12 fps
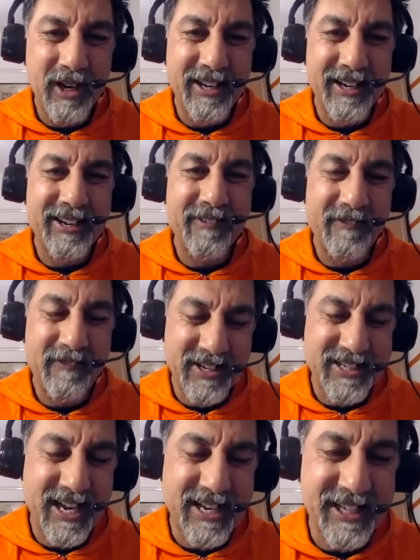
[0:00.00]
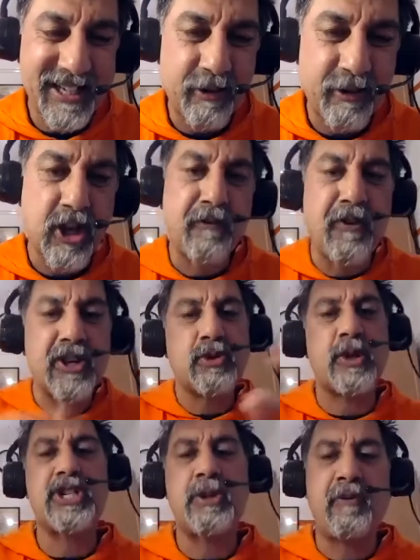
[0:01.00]
Brilliant. Fantastic. So first
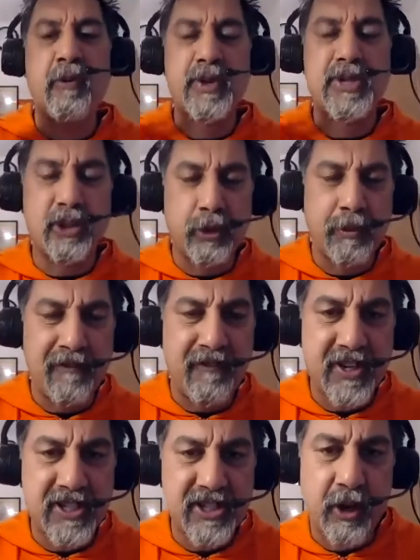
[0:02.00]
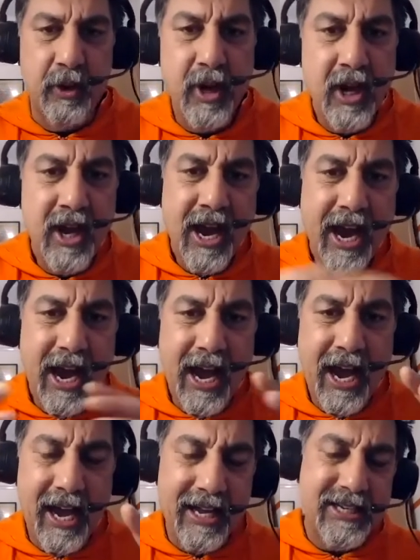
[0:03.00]
question before we start talking about Festo
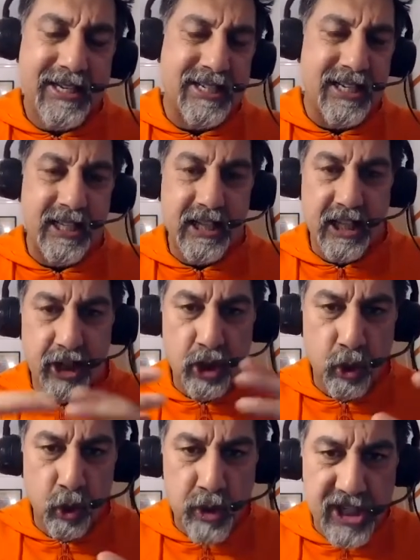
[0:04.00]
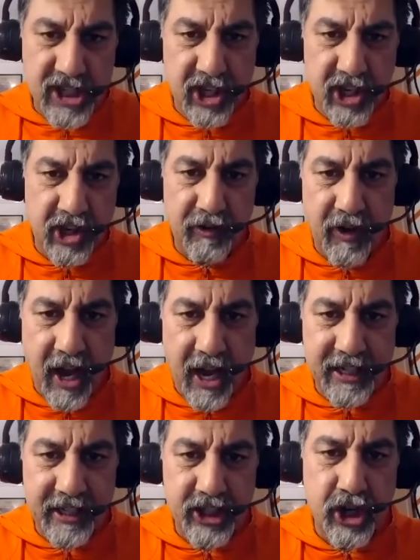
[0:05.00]
and the new launches that you've had
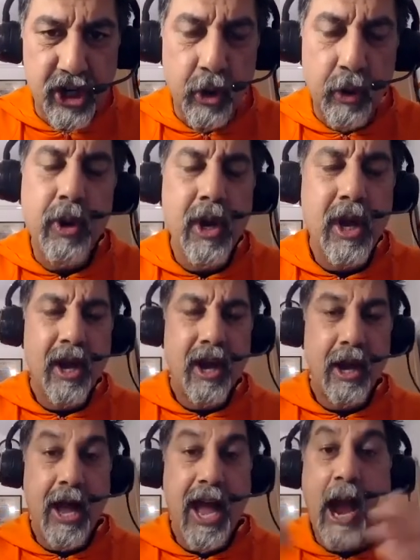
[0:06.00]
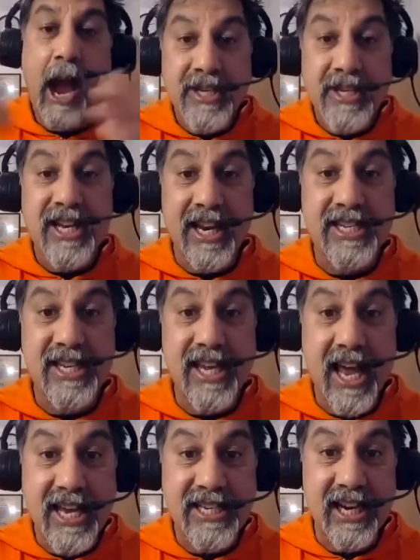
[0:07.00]
at the show. How is
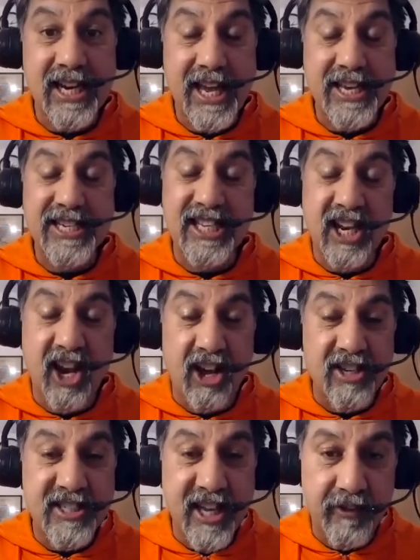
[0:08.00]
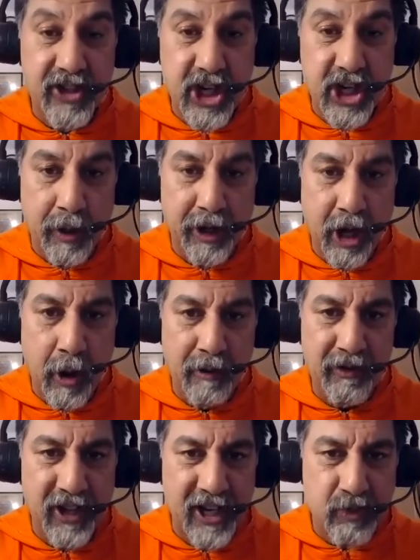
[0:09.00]
SLAS? It's the last day of the show. I know
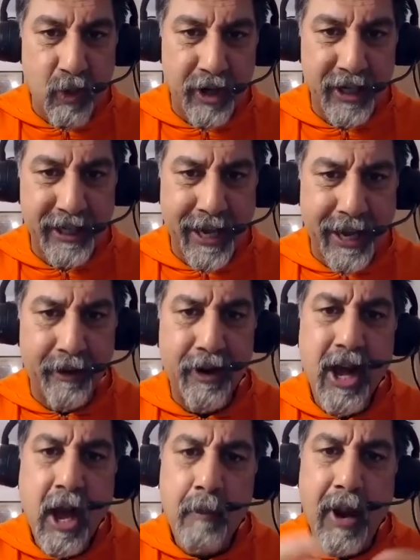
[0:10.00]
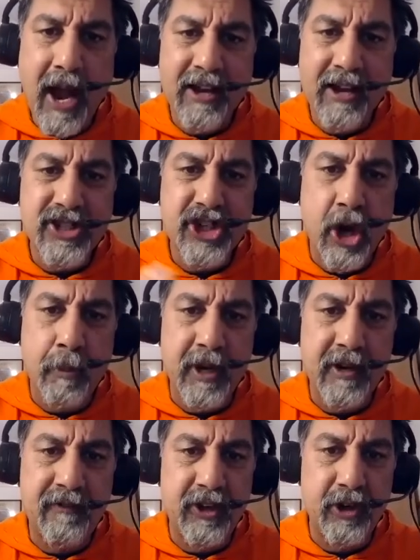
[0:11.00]
everything is winding down, but how's the show
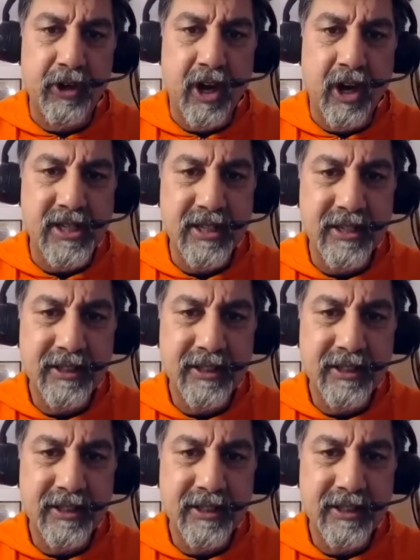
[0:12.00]
been for you guys?